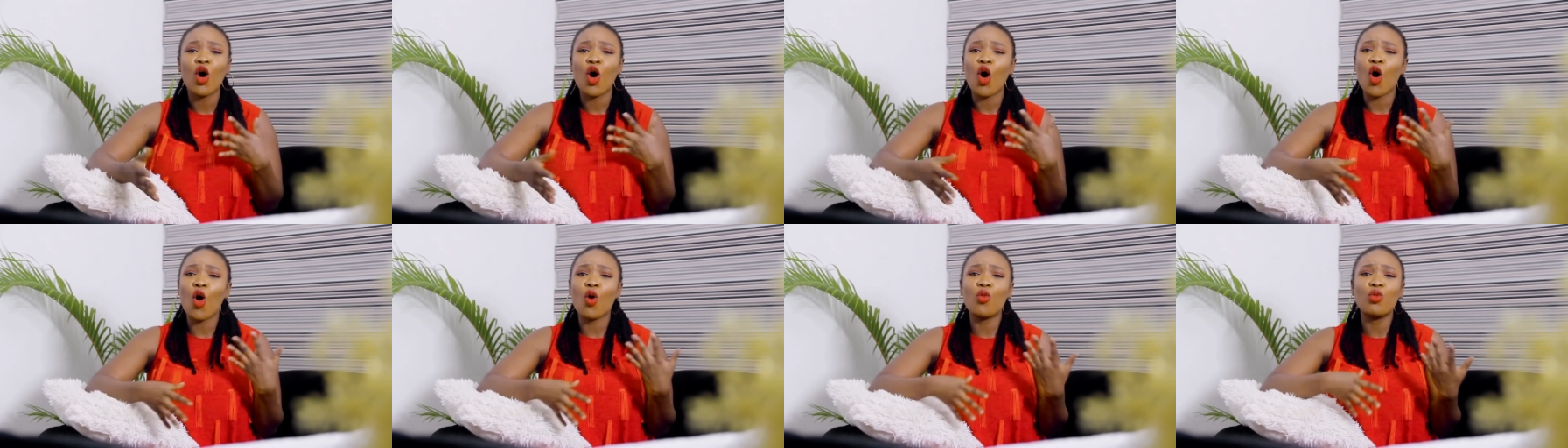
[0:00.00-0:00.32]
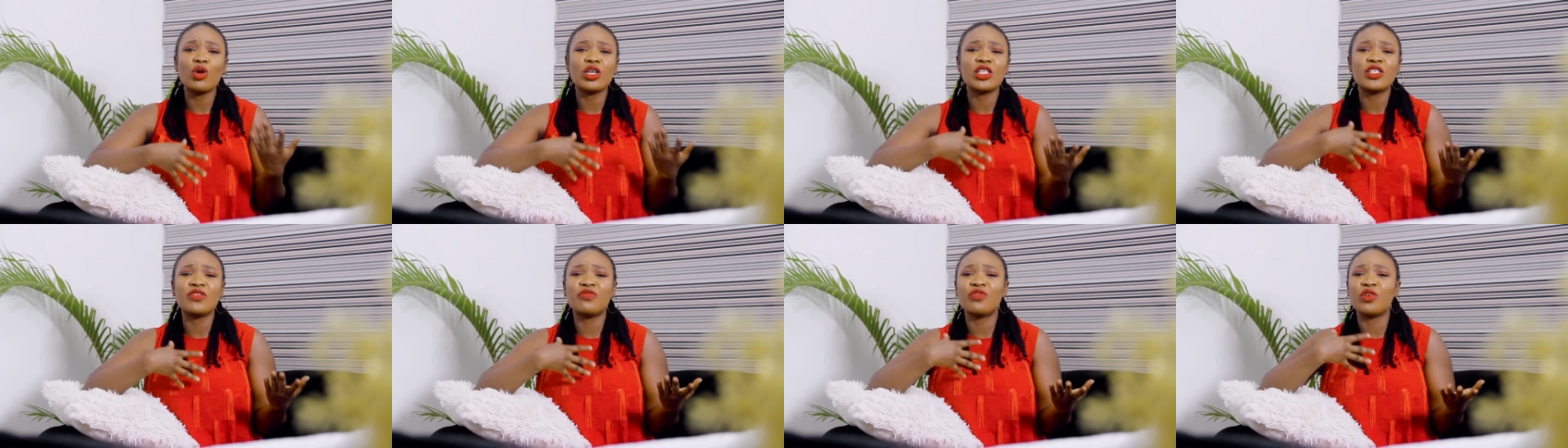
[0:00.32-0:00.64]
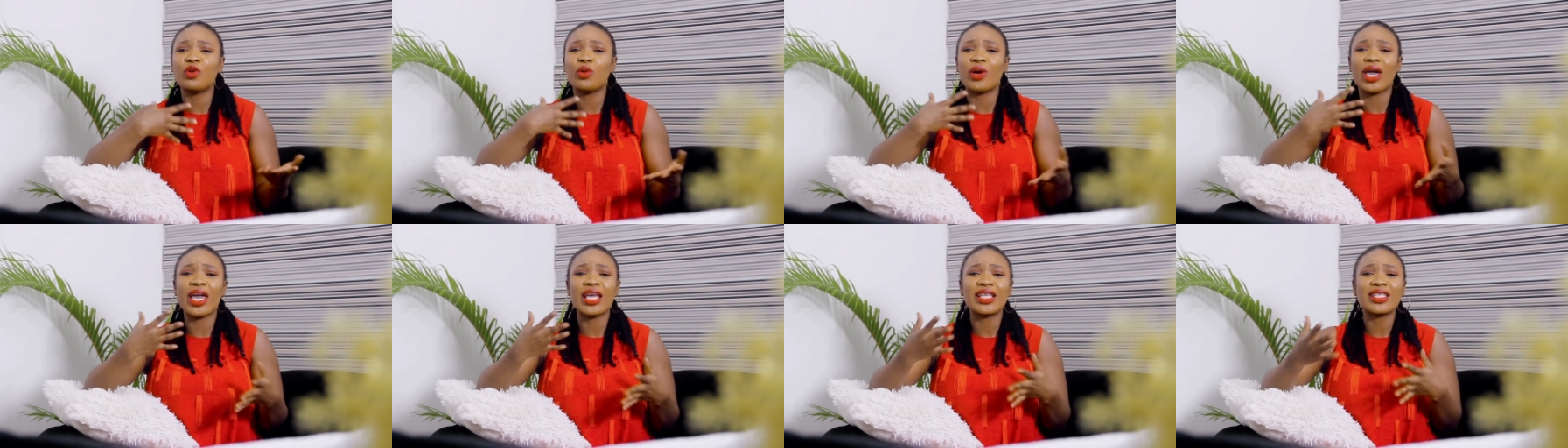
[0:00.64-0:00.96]
always
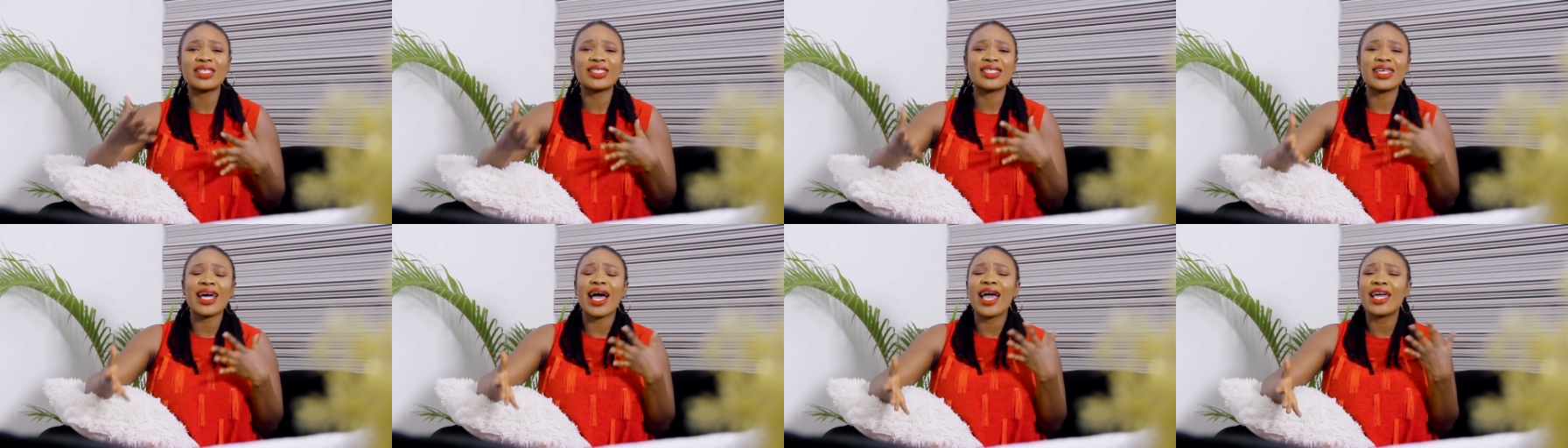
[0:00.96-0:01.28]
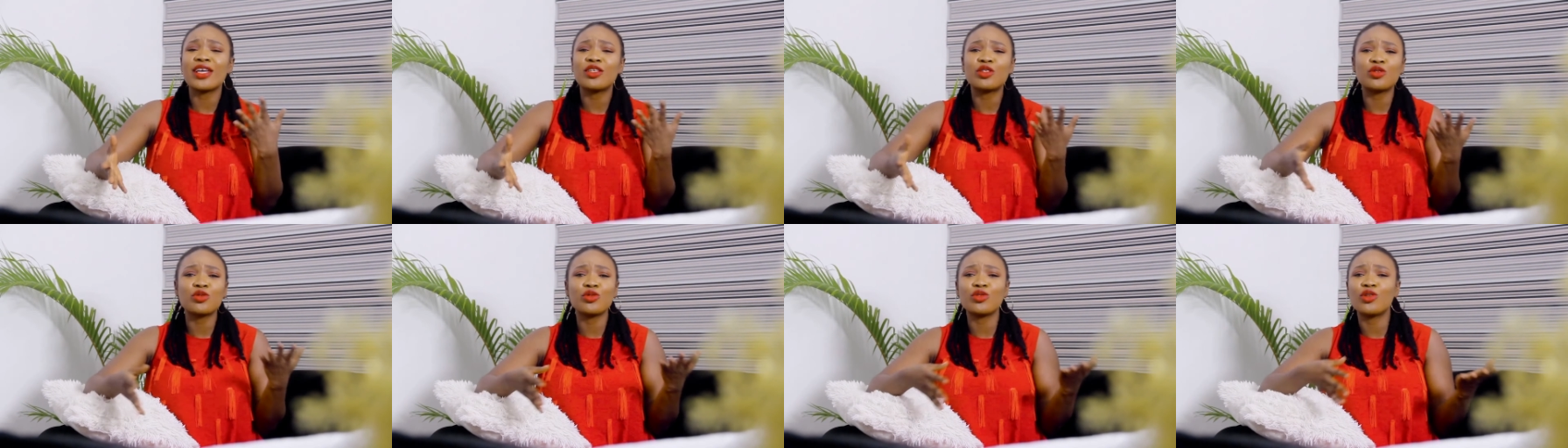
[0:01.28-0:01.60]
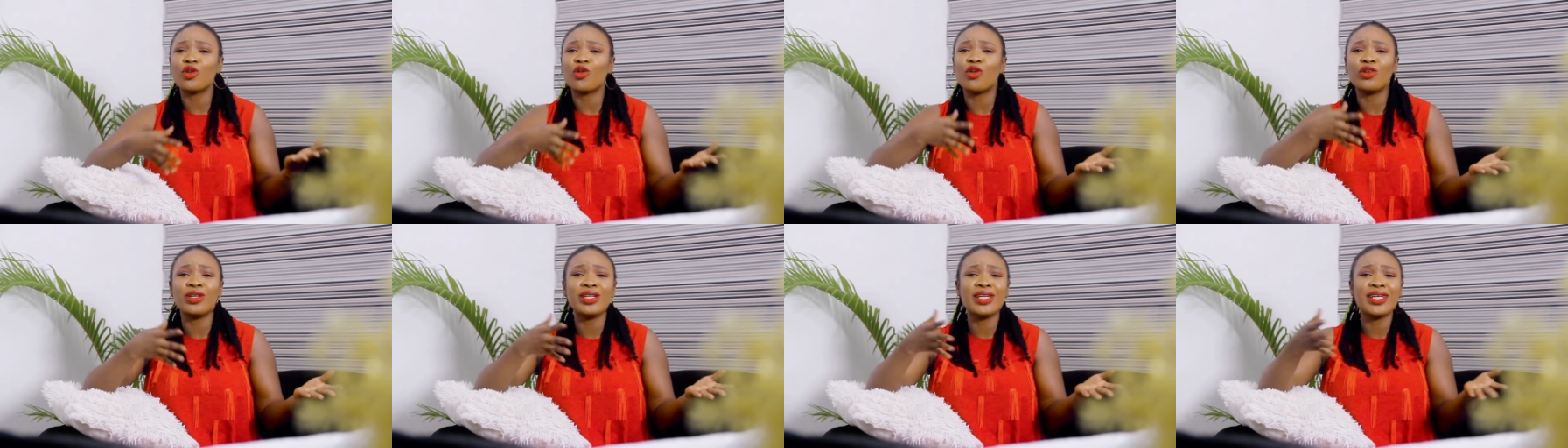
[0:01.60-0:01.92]
feel entitled
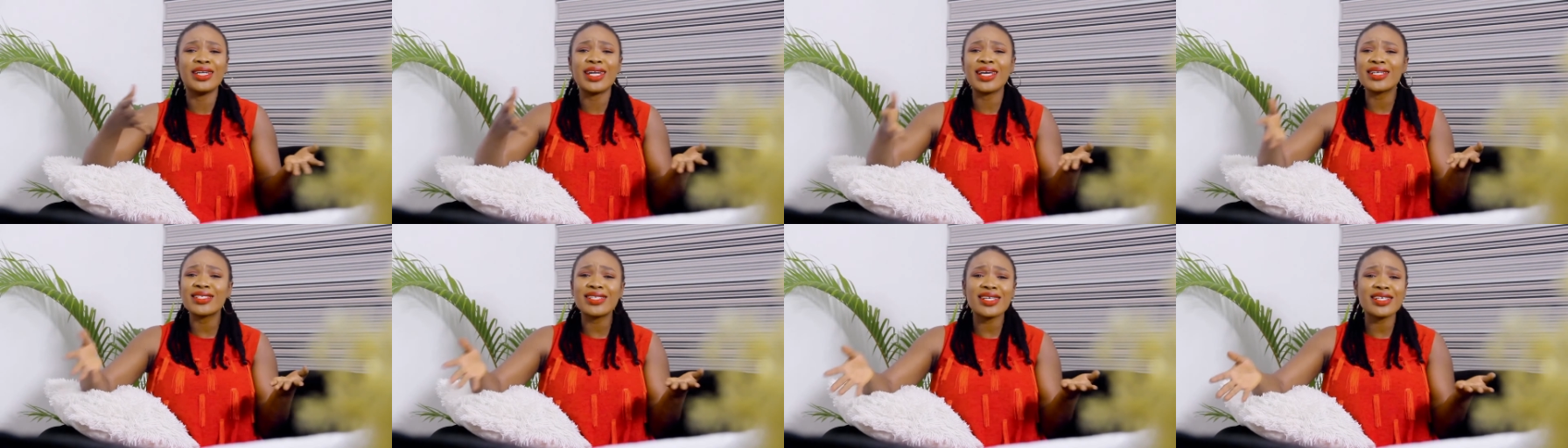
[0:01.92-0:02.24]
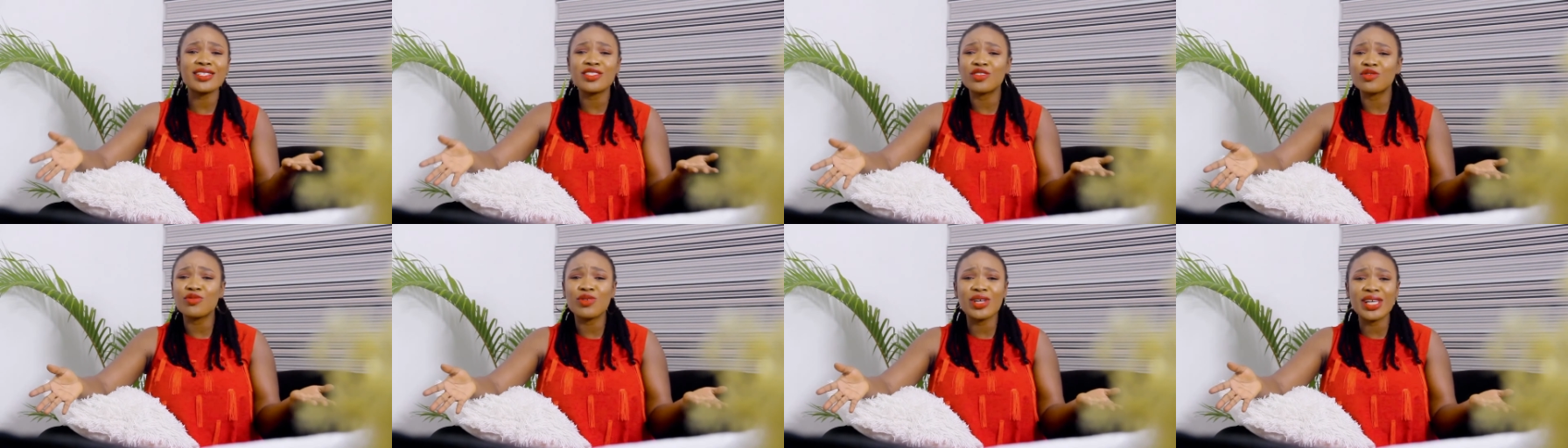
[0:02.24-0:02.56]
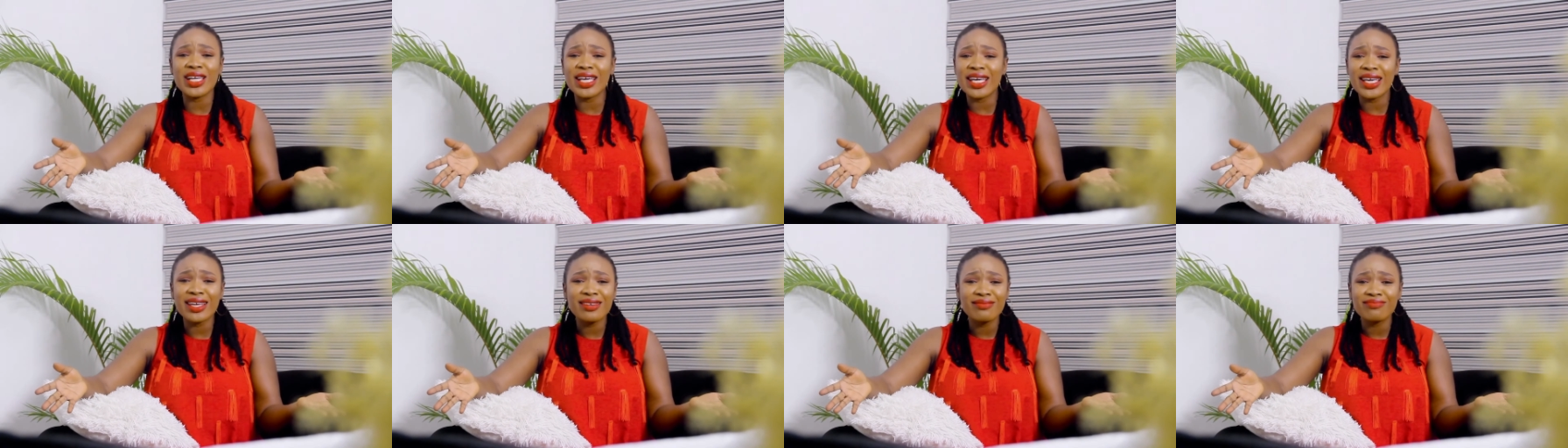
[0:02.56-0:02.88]

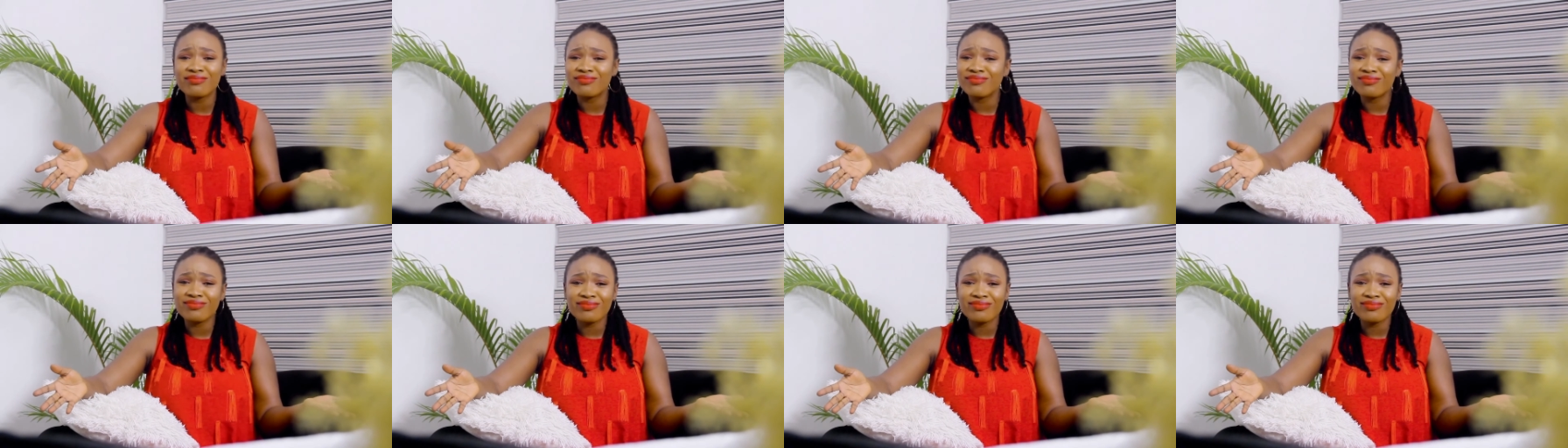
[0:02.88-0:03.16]
unnecessarily.